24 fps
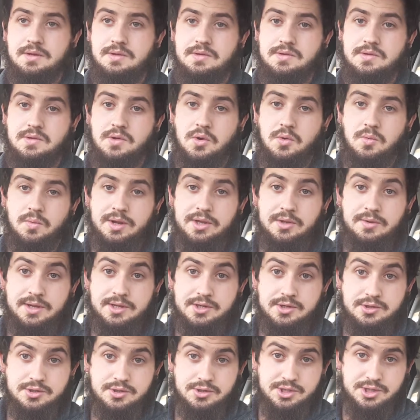So when you
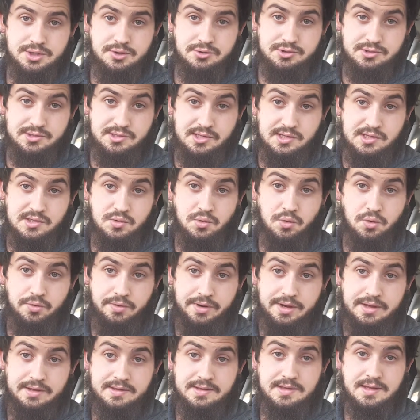introduce children to
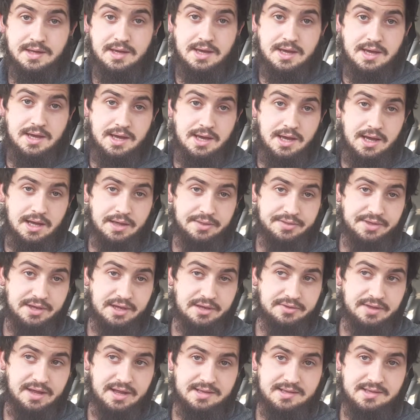stories, I
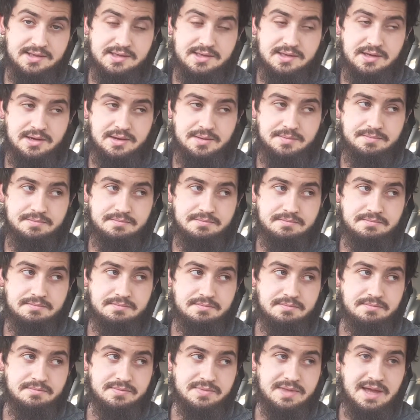think that's a
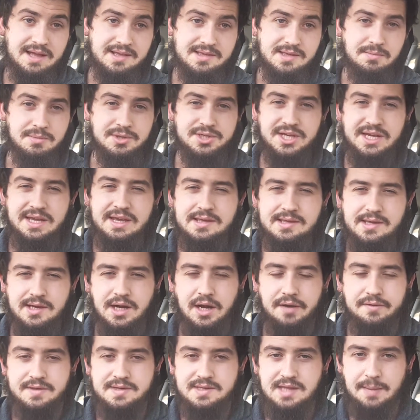much easier
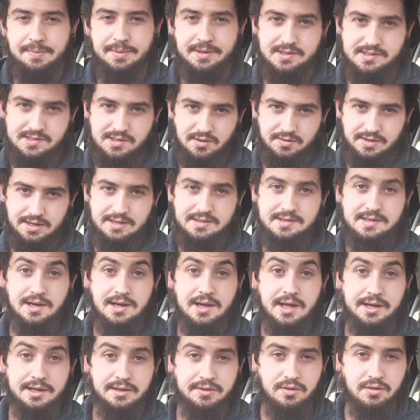kind of stepping stone into
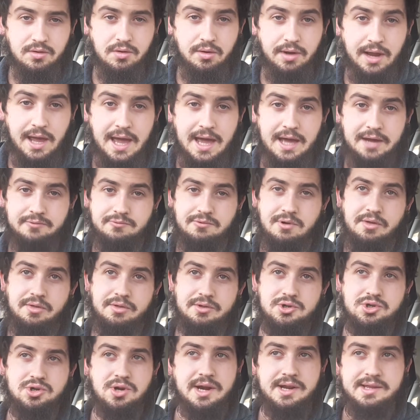learning the Quran rather
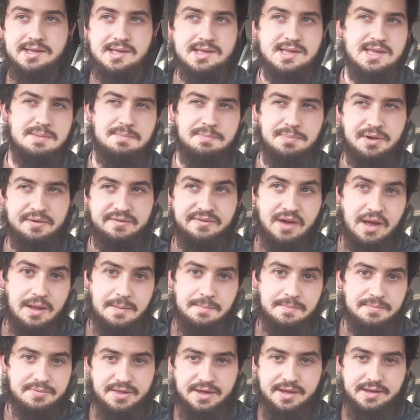than trying to simplify
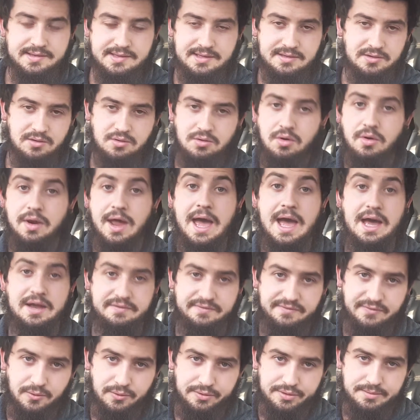things in the
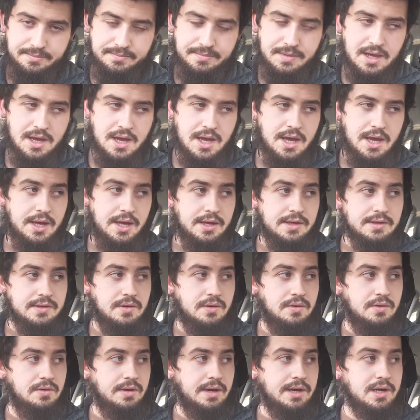Quran for them.
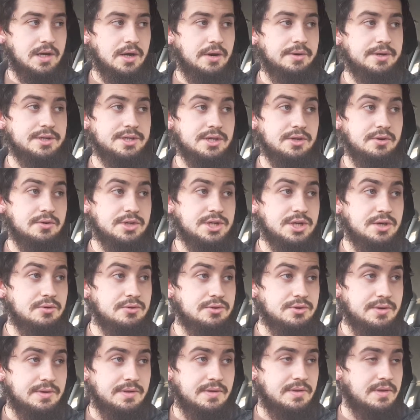So encouraging your
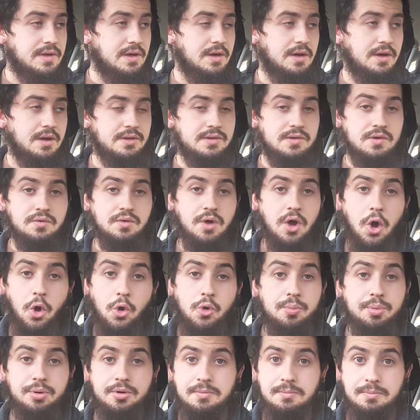children to
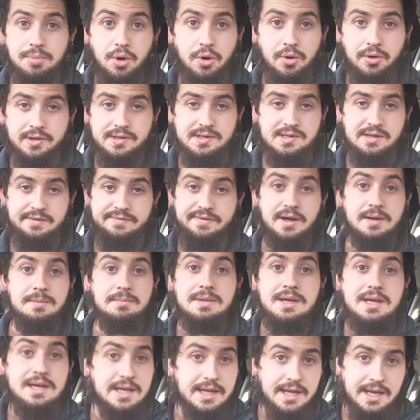open books and to find
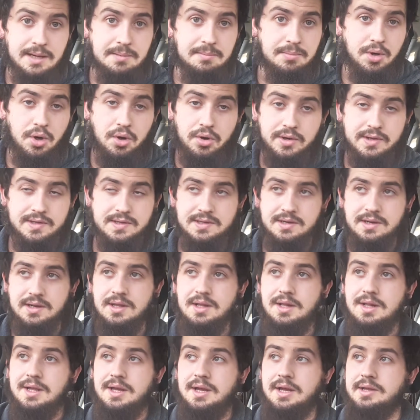meaning in books and
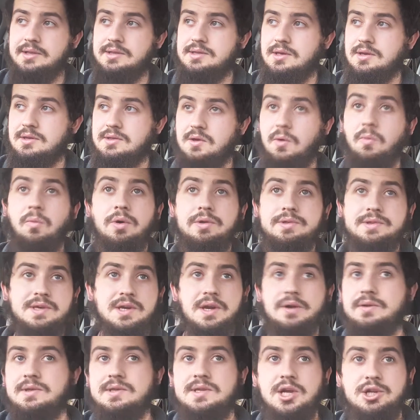to want to
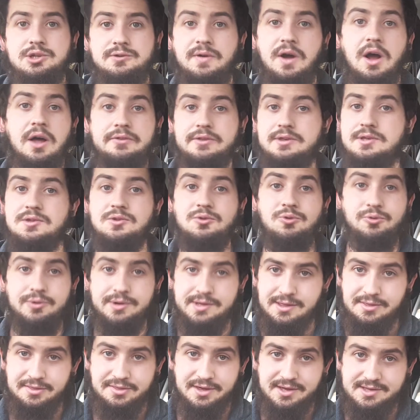go and search for other
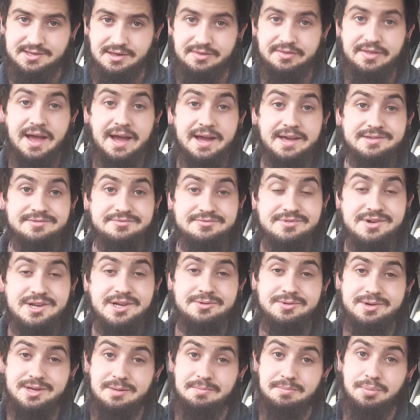stories and things like that is really,
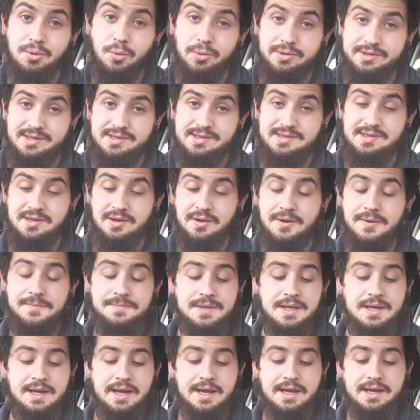really important. So
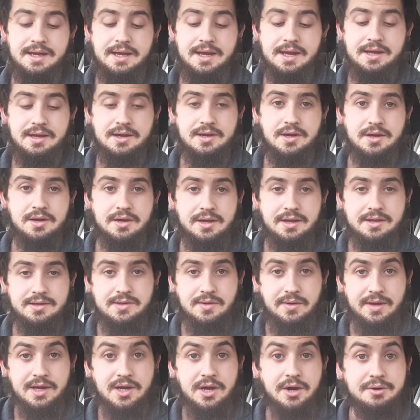
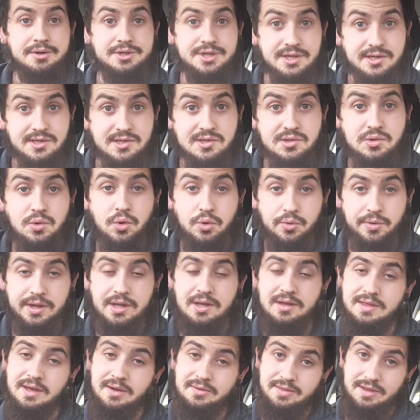encouraging
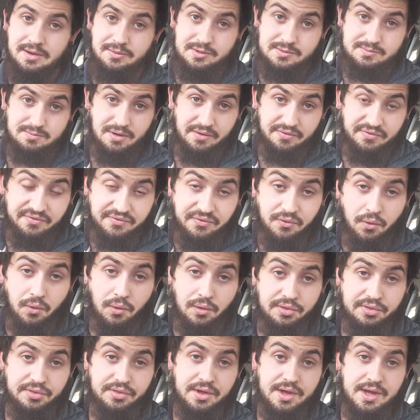story, that was my
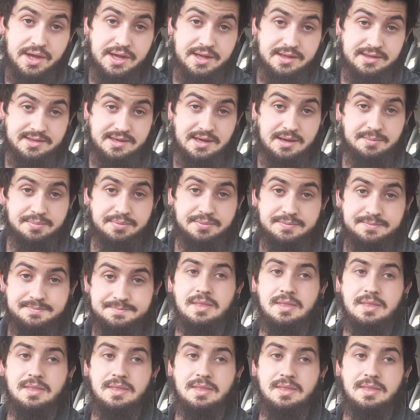fourth tip.